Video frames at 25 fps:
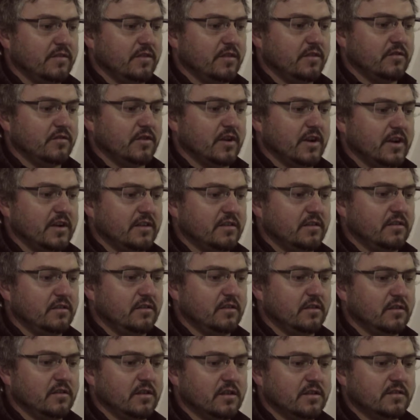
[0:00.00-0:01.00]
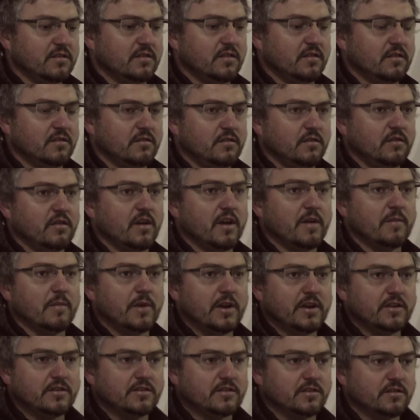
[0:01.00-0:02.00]
if you try to do this in 2
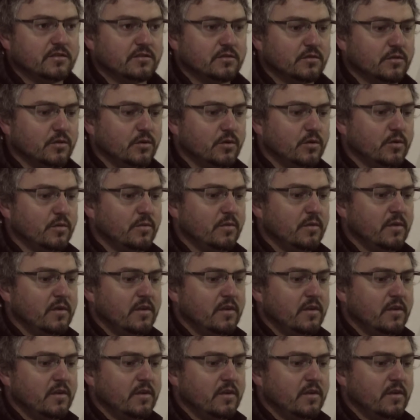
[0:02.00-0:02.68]
dimensions, or